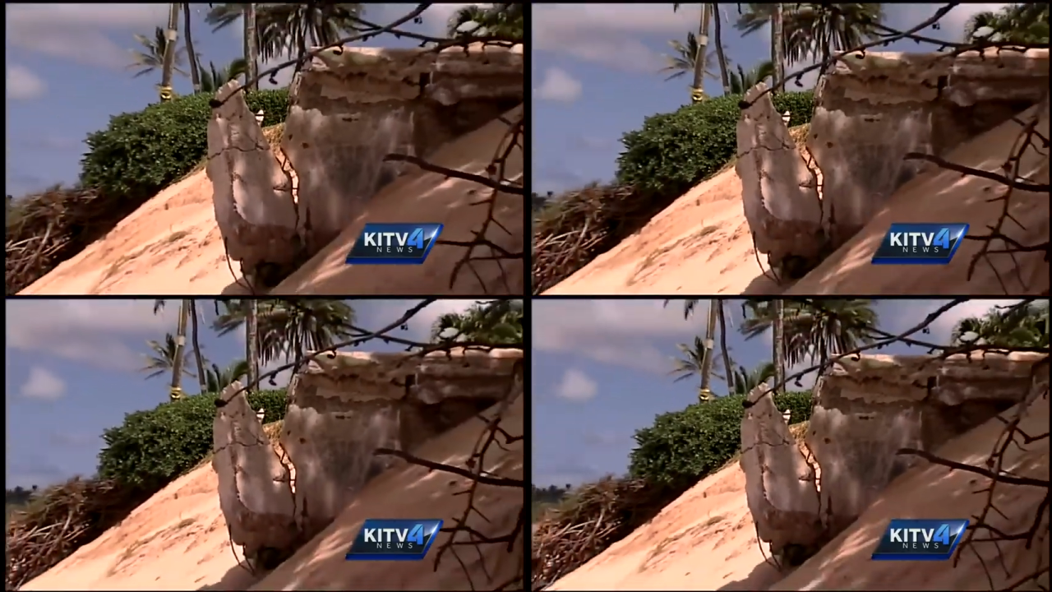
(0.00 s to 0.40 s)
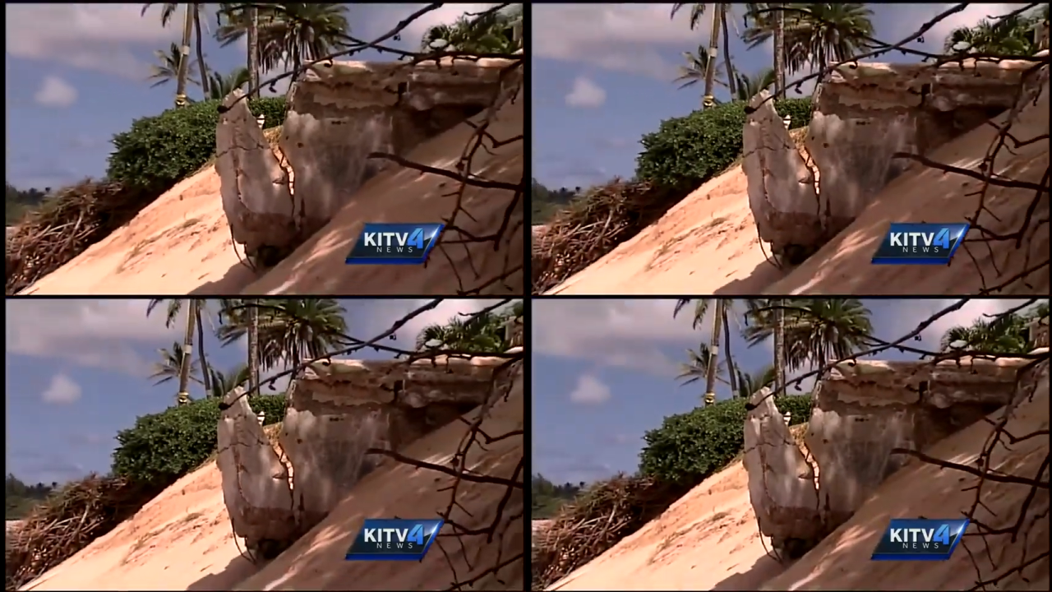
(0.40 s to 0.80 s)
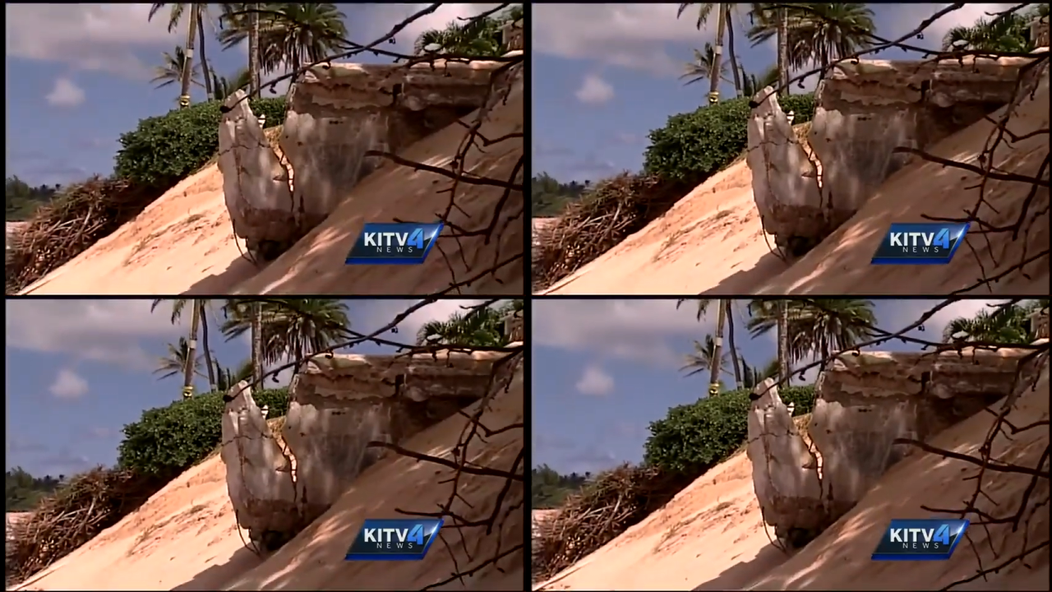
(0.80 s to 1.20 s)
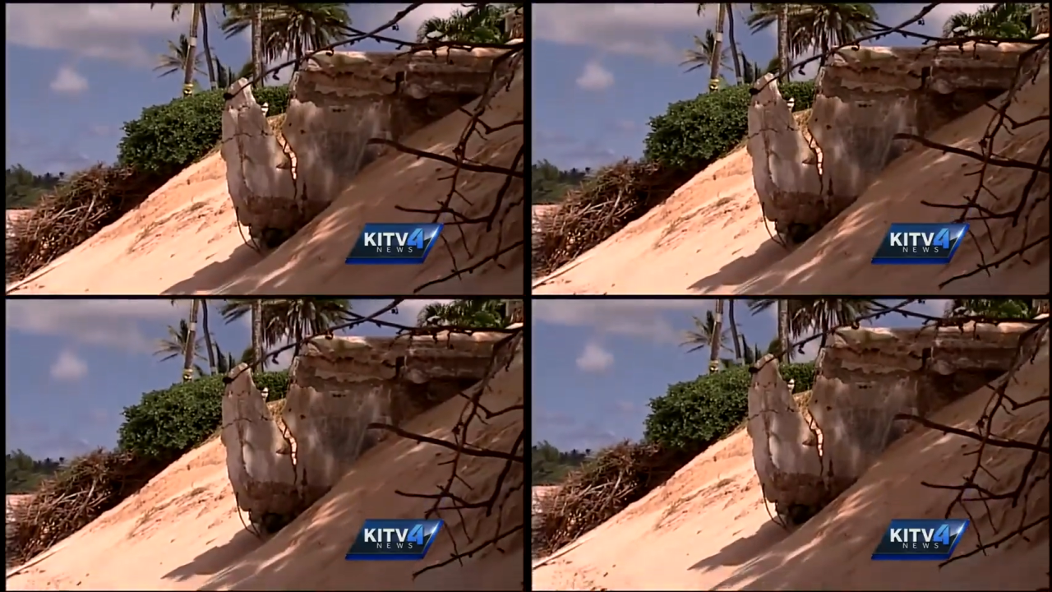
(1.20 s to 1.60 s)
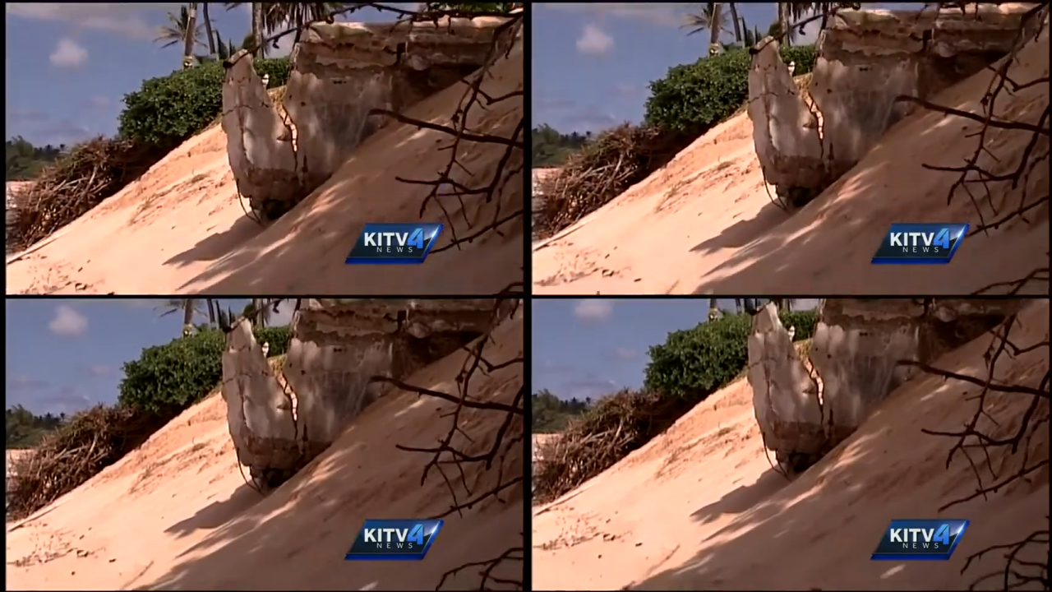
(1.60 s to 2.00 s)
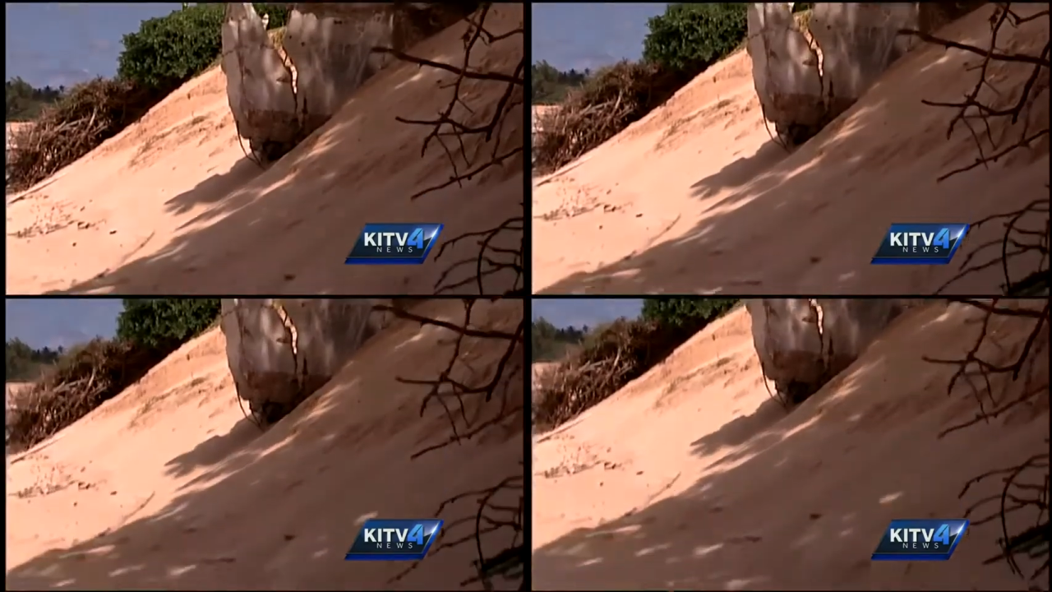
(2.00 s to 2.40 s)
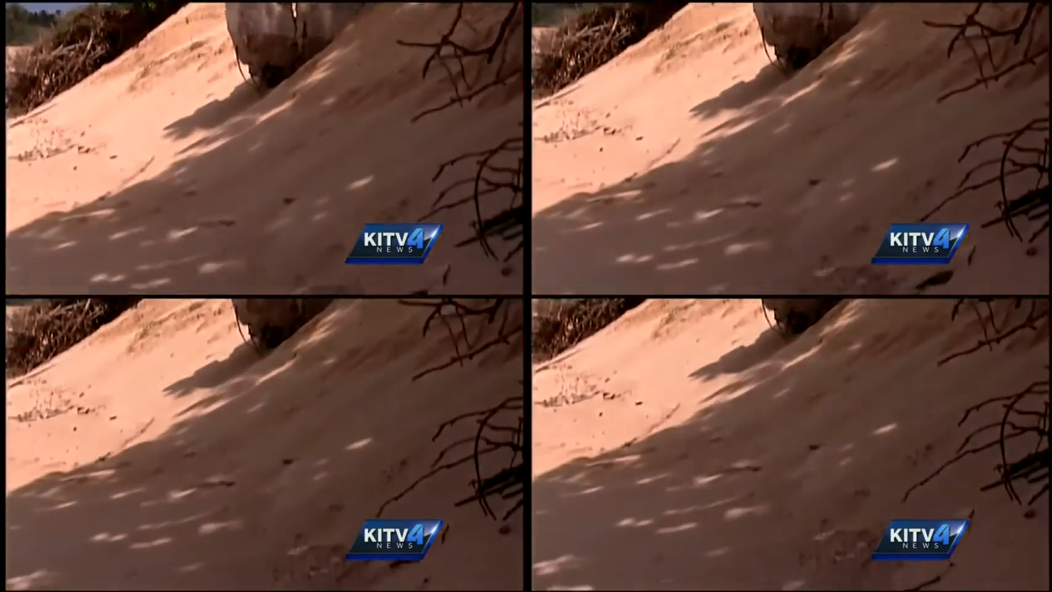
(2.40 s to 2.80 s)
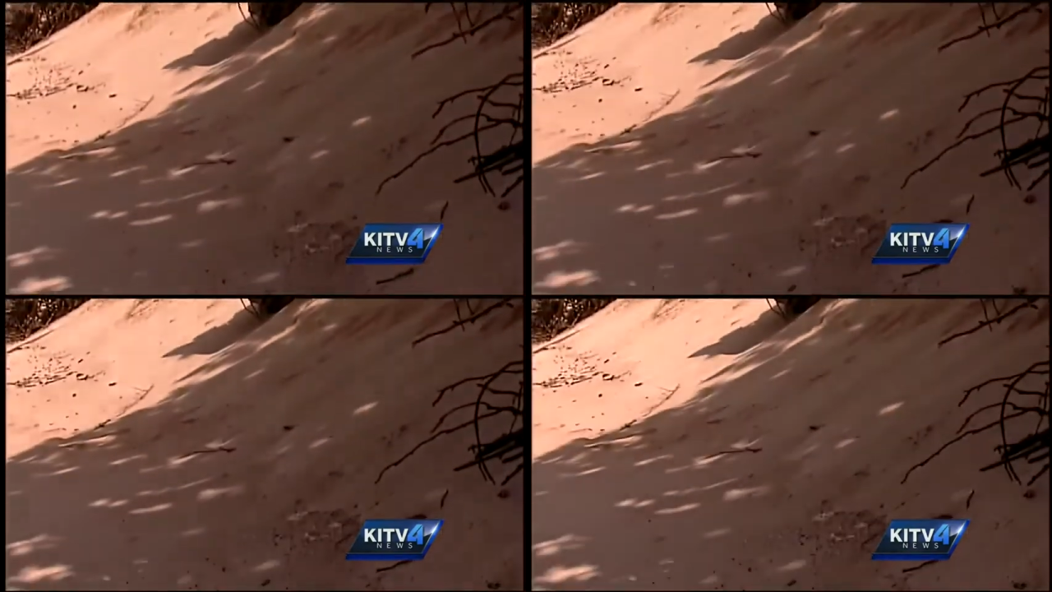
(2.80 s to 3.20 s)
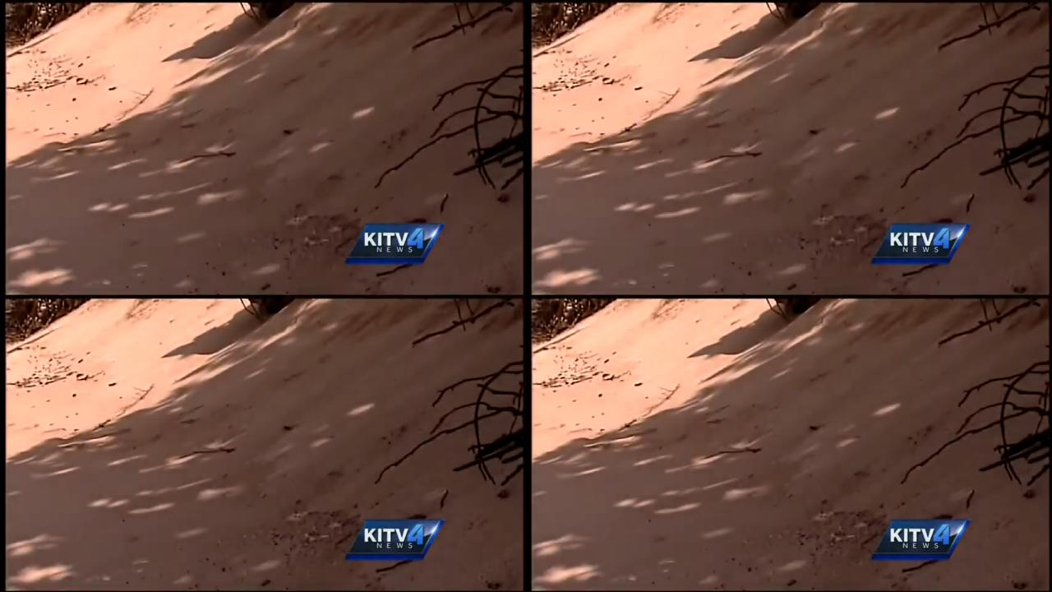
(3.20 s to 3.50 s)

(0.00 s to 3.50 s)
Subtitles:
No face is visible, so there are no lips to read.